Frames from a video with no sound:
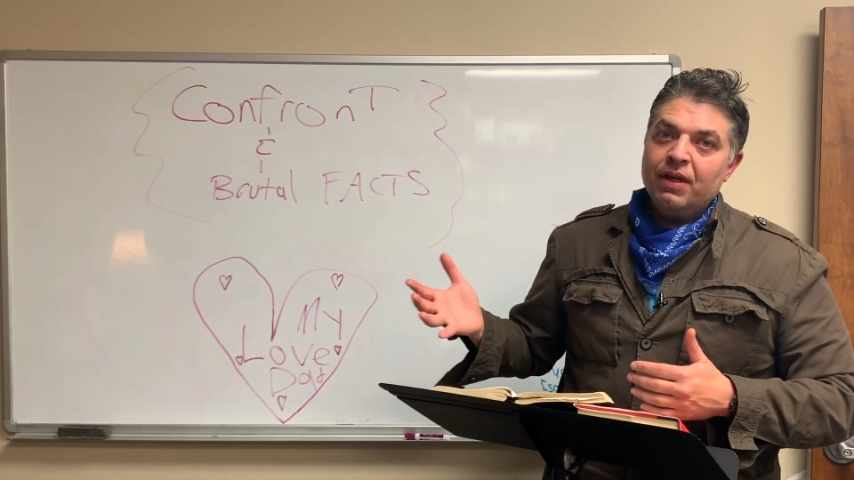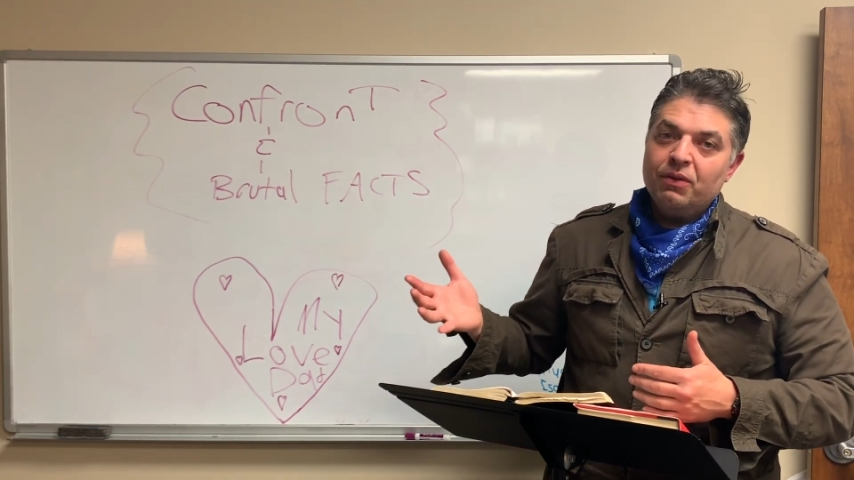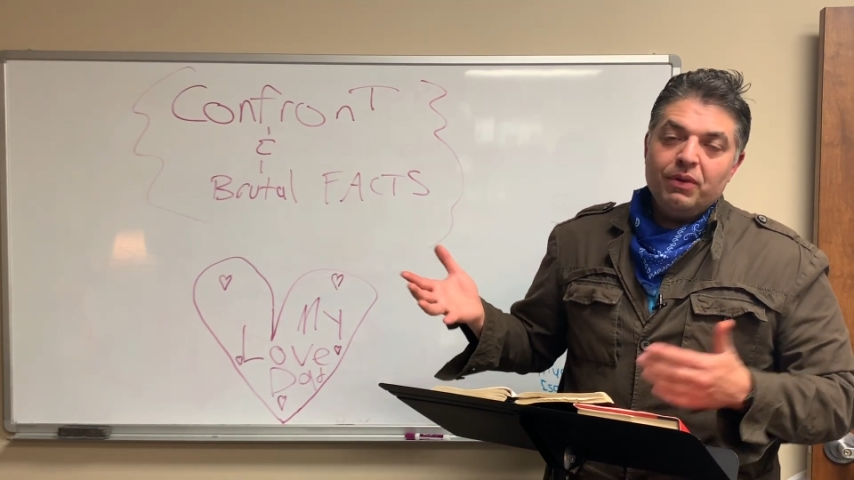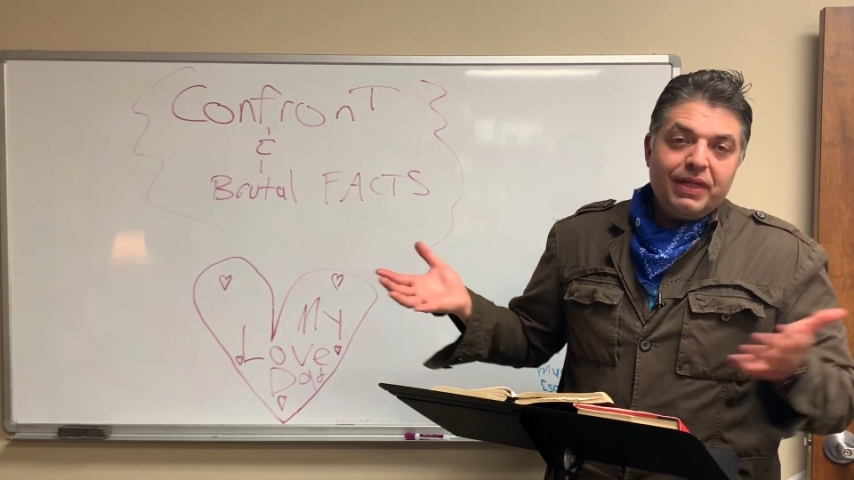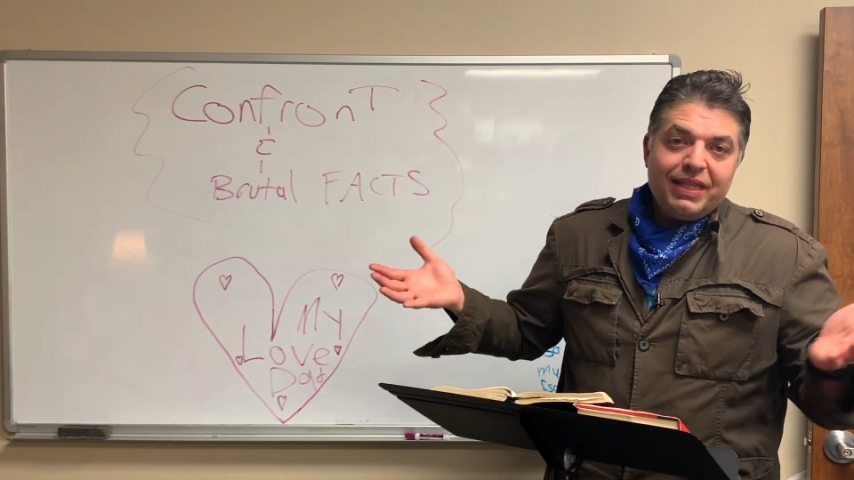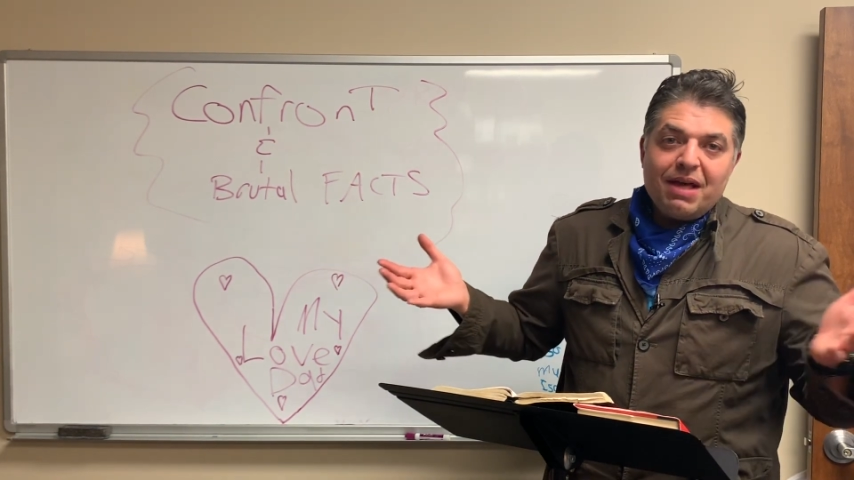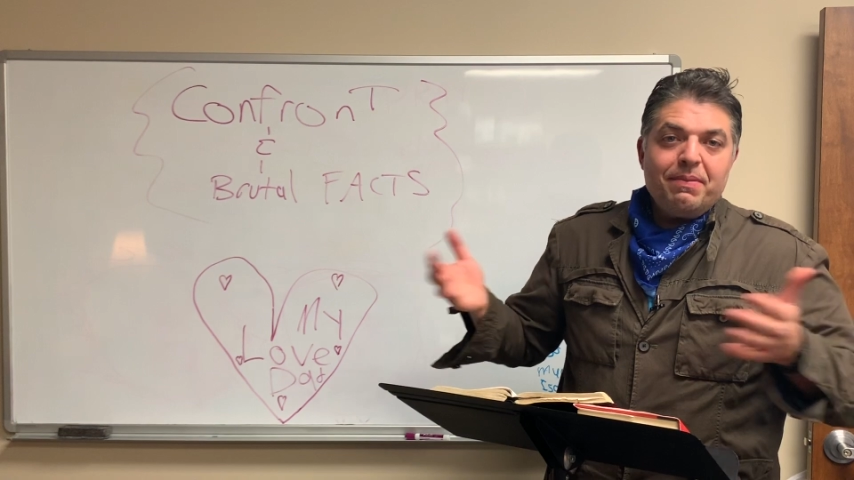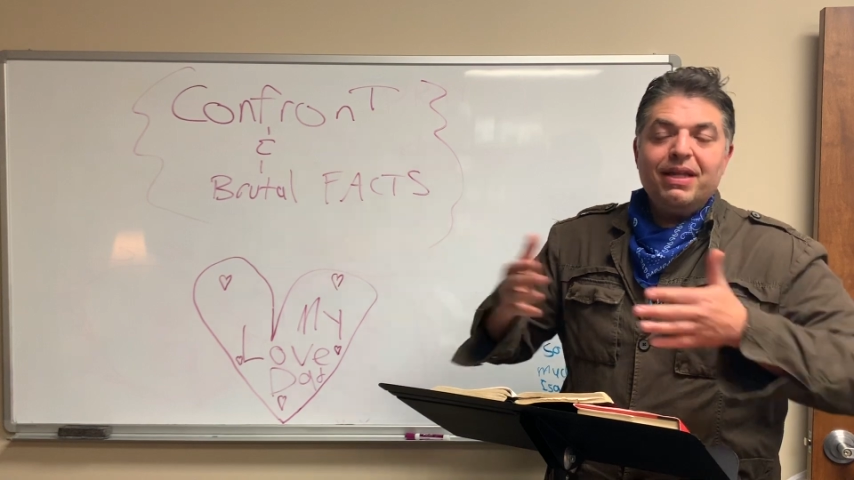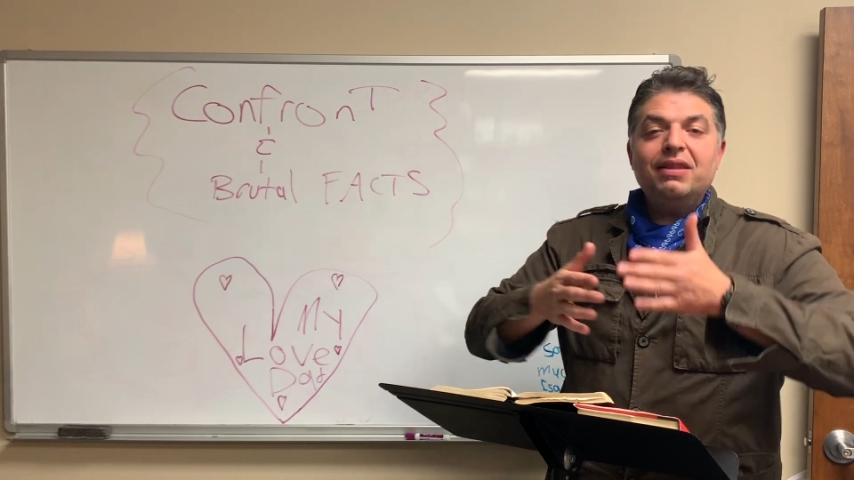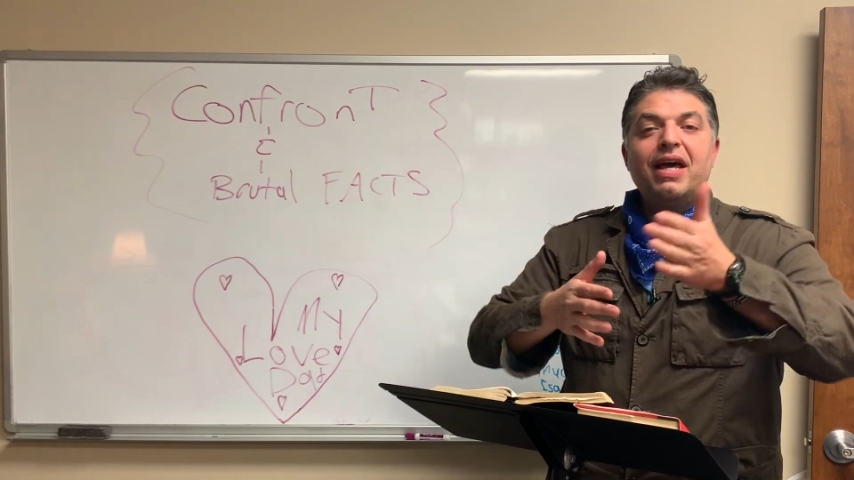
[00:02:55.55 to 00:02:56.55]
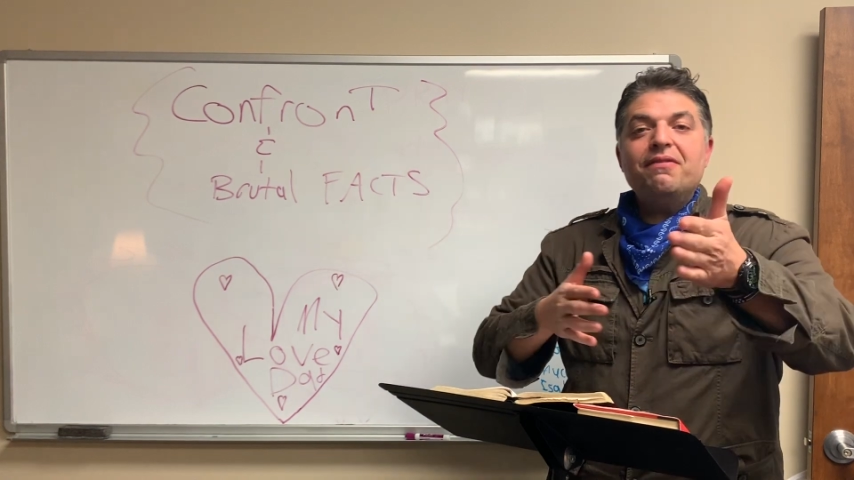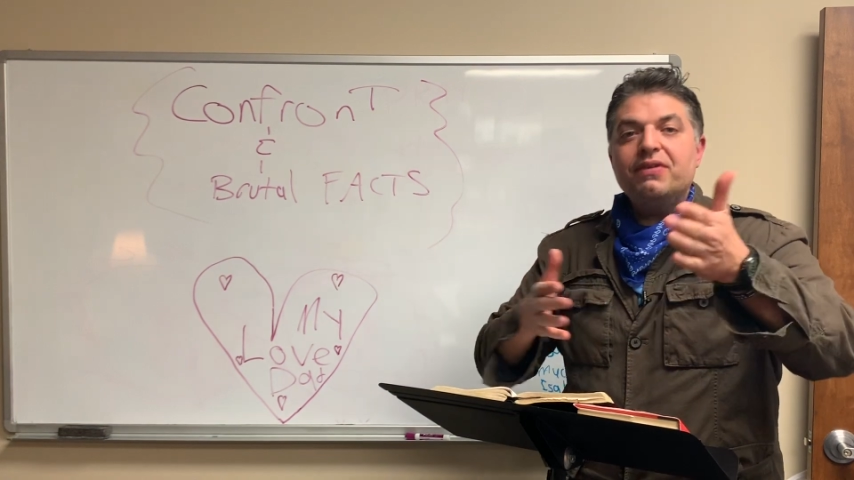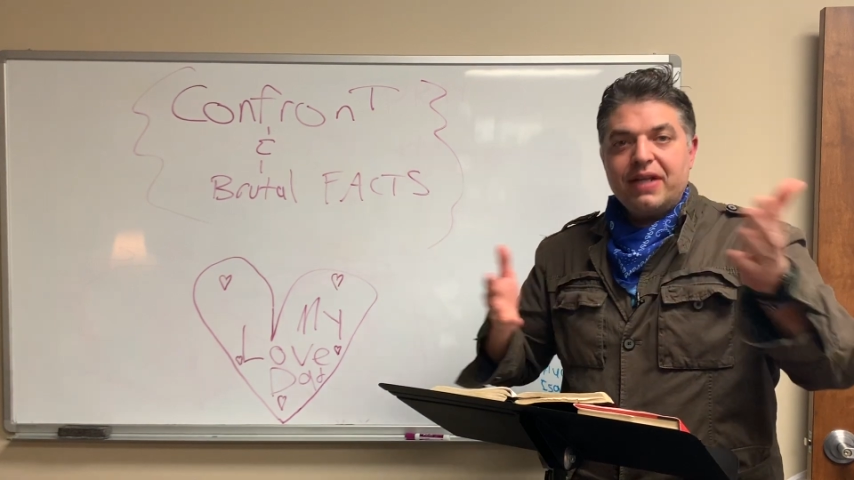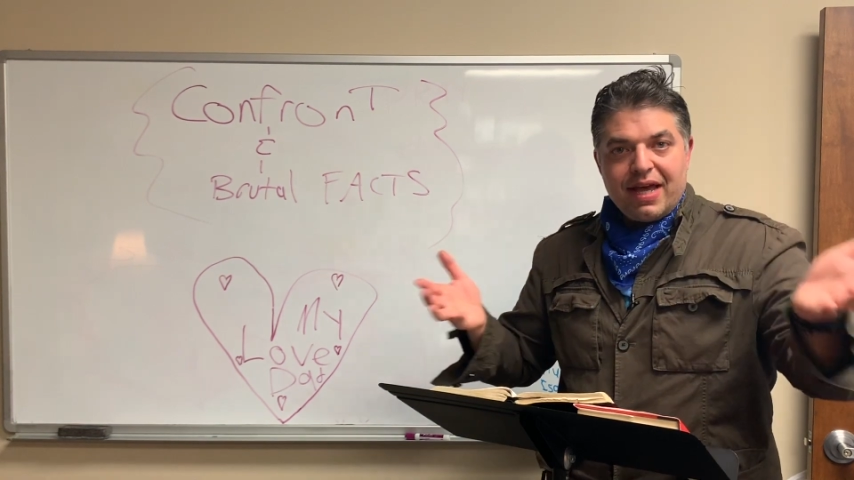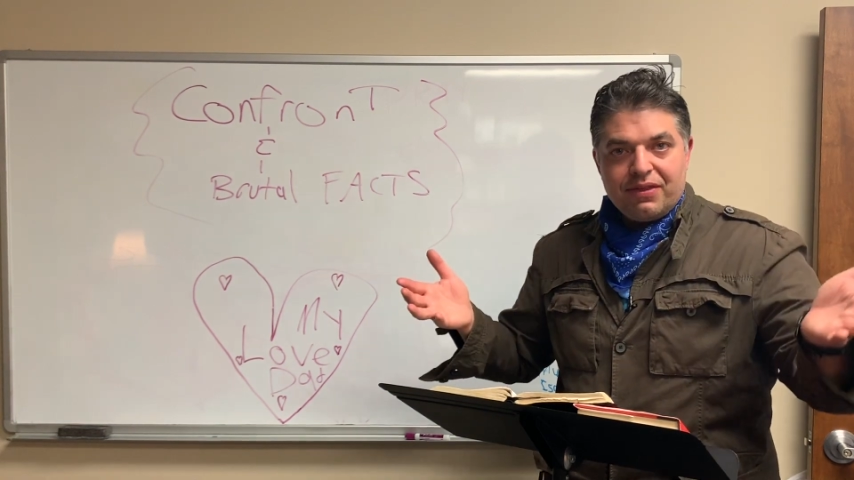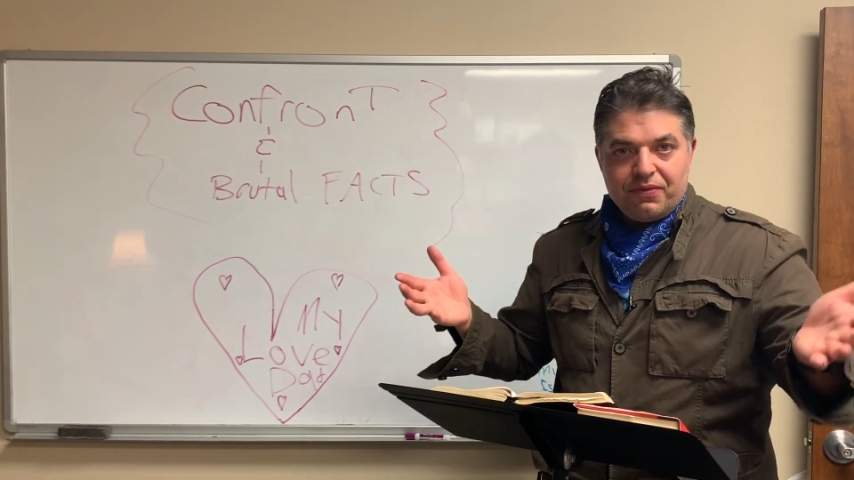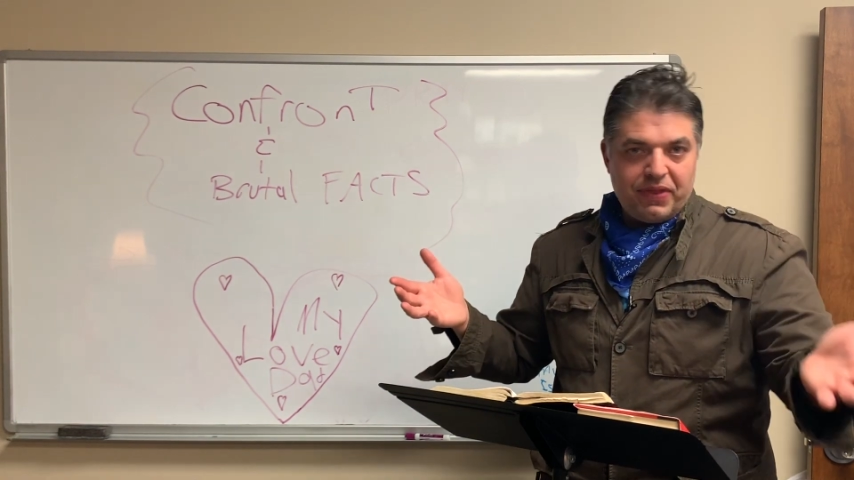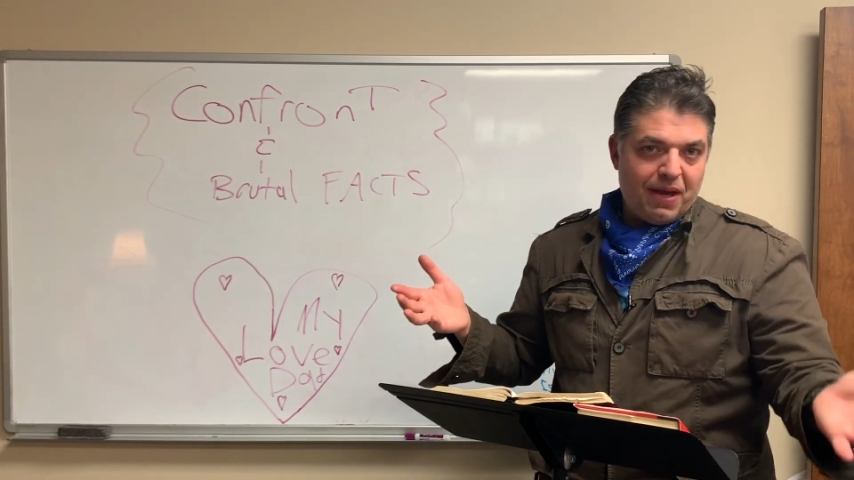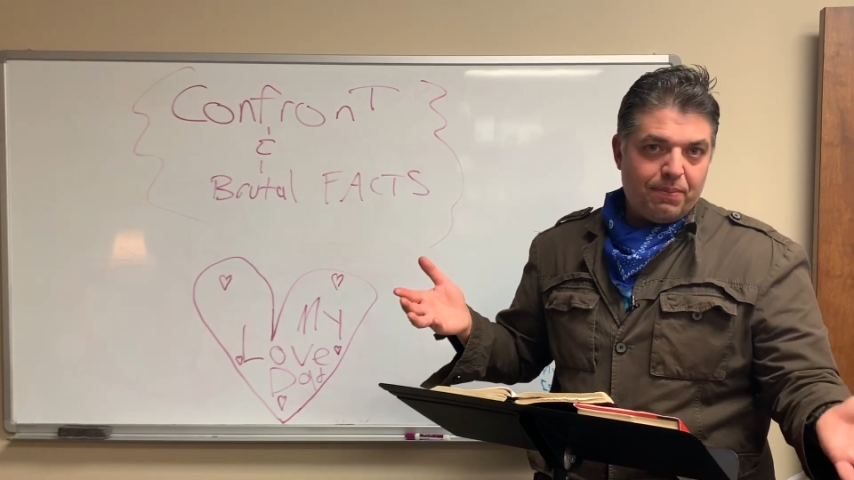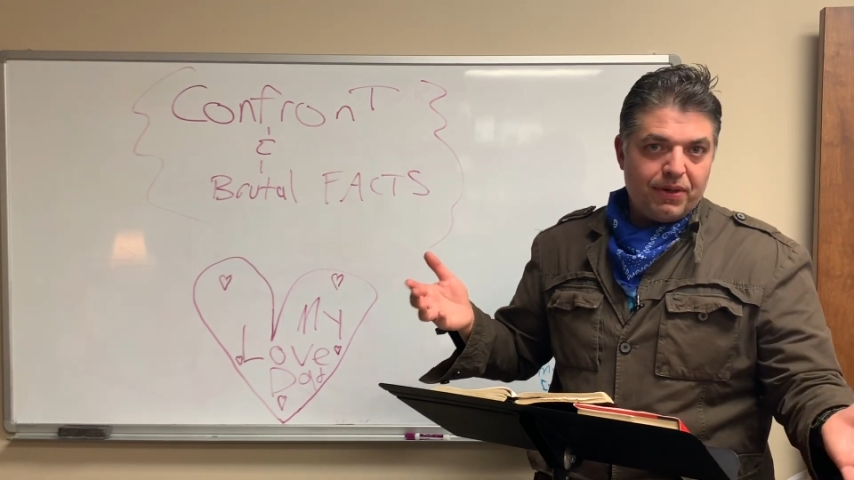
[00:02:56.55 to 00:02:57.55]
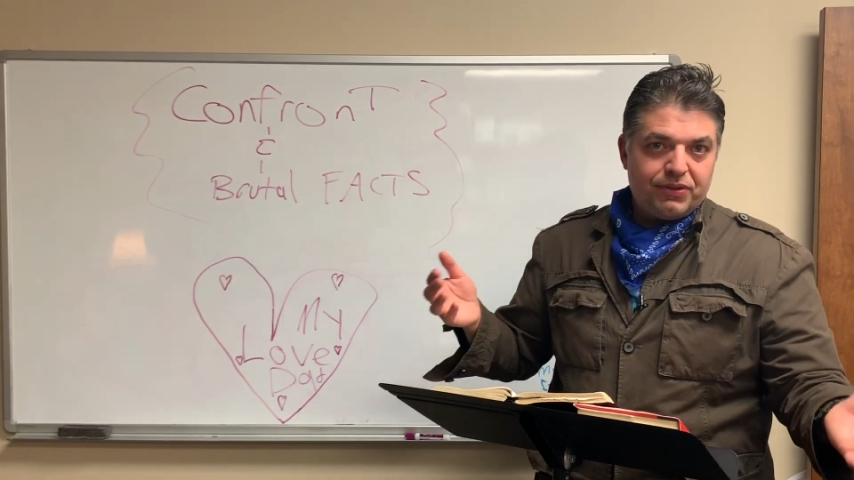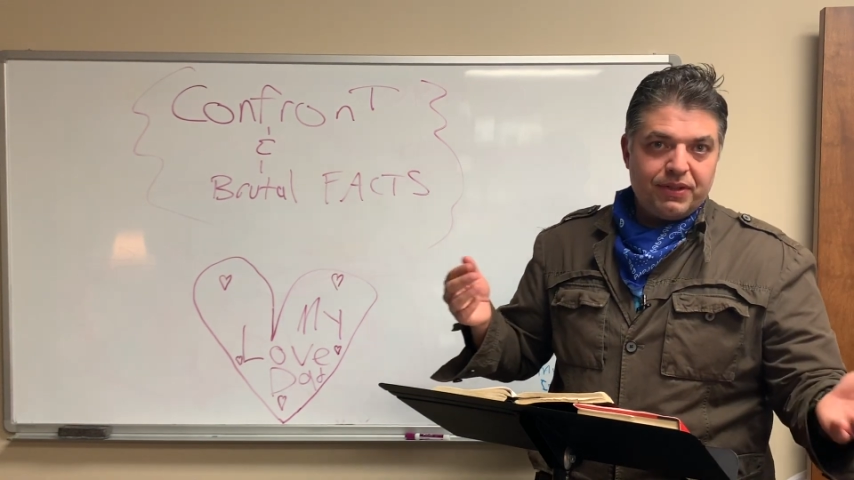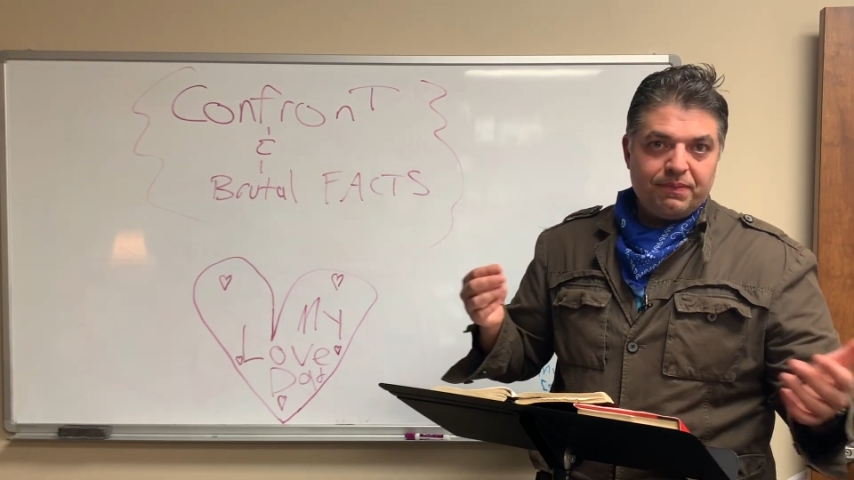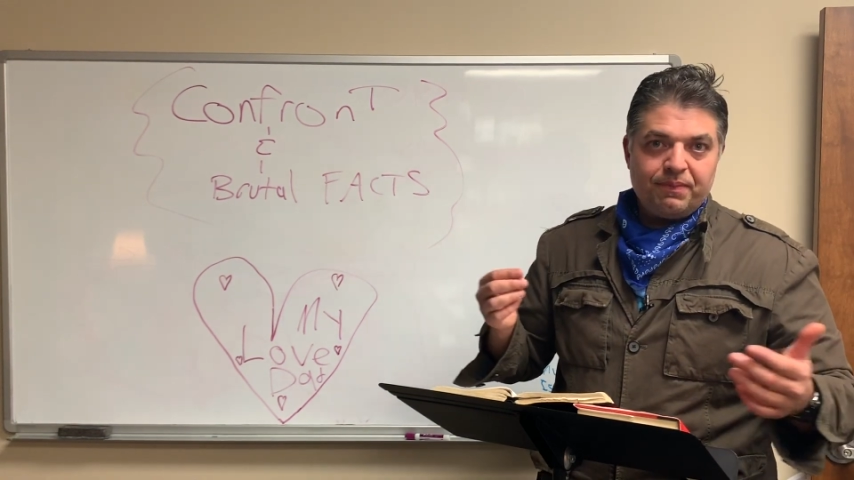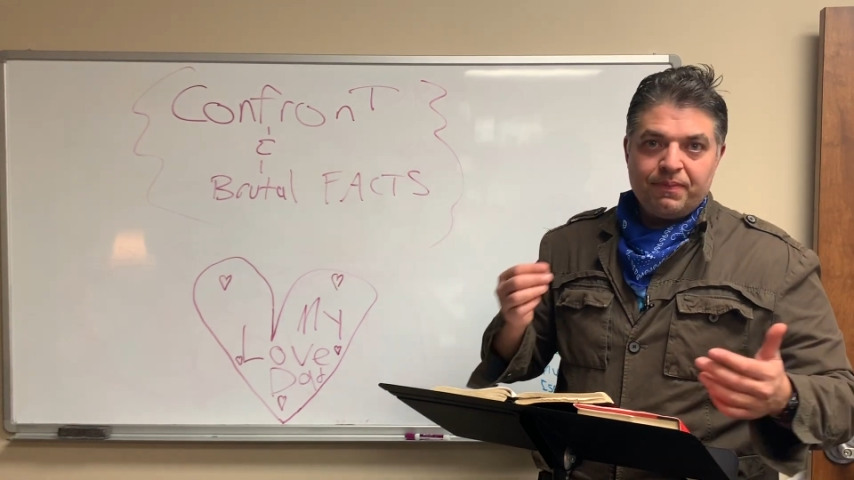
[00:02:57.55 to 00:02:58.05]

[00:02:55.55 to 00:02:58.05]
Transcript: really that meant life or death for that person.